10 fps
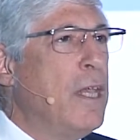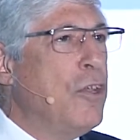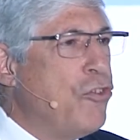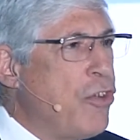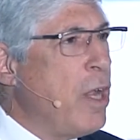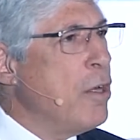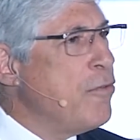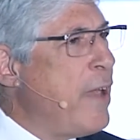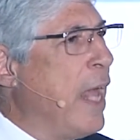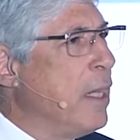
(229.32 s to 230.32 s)
Shared
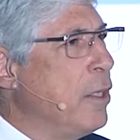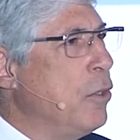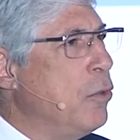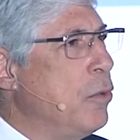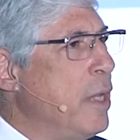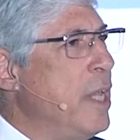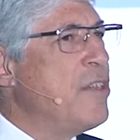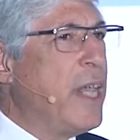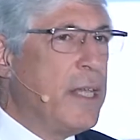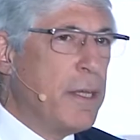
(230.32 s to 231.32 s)
value
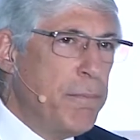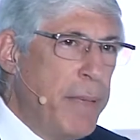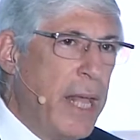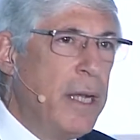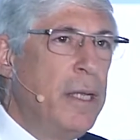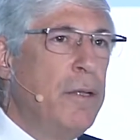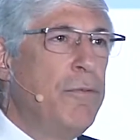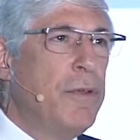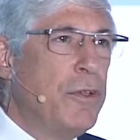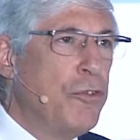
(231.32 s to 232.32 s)
is a
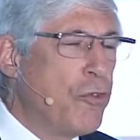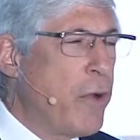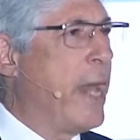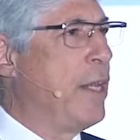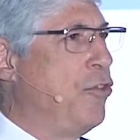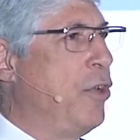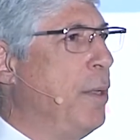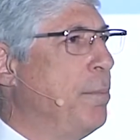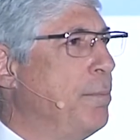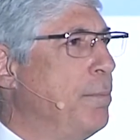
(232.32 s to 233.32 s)
competitive strategy.
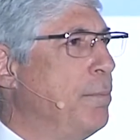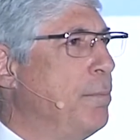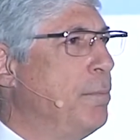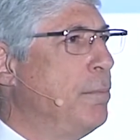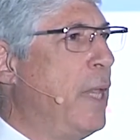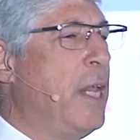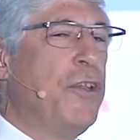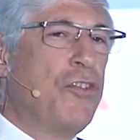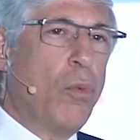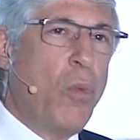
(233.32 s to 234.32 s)
It
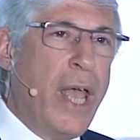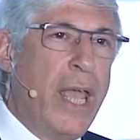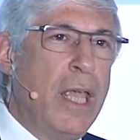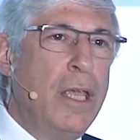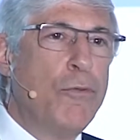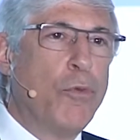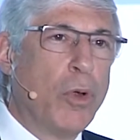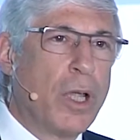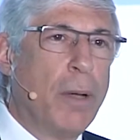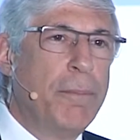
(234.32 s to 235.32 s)
is a way
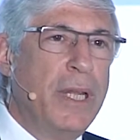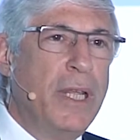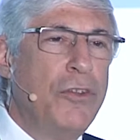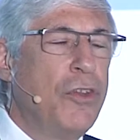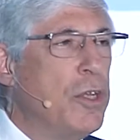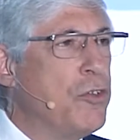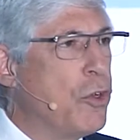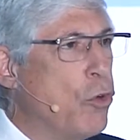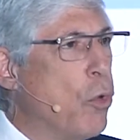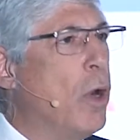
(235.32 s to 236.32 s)
for companies to
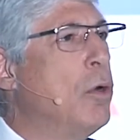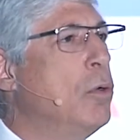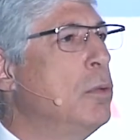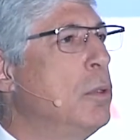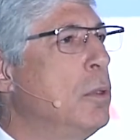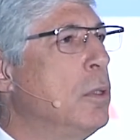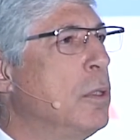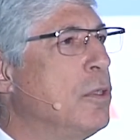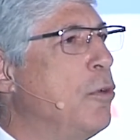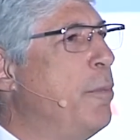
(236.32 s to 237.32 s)
grow,
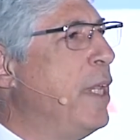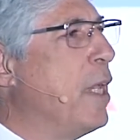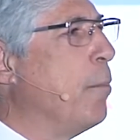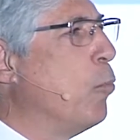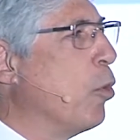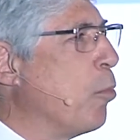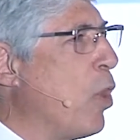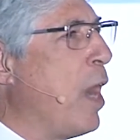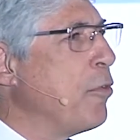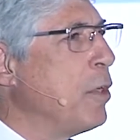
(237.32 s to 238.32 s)
to become more
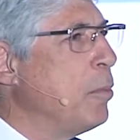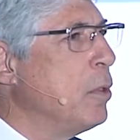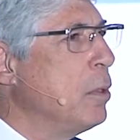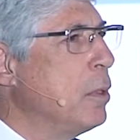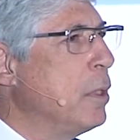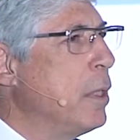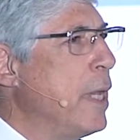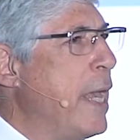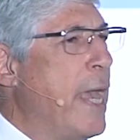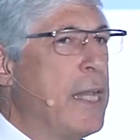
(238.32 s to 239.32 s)
profitable,
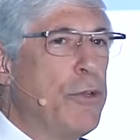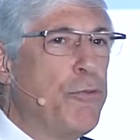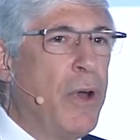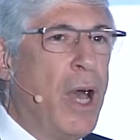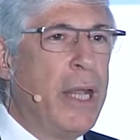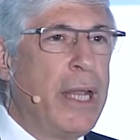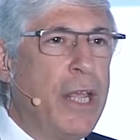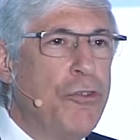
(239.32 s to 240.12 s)
and to find a